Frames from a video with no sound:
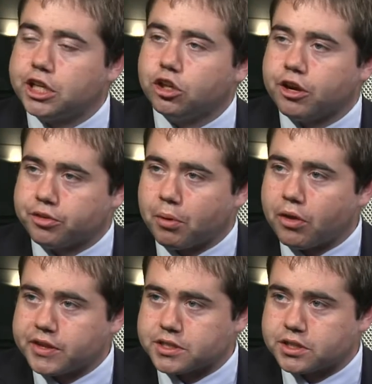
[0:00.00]
clear
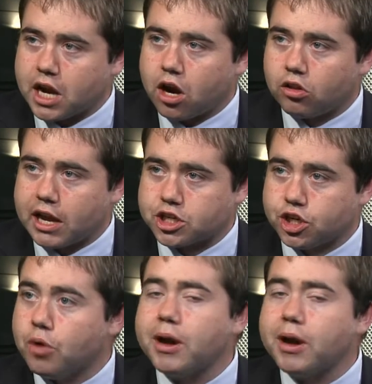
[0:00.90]
throughout this entire election,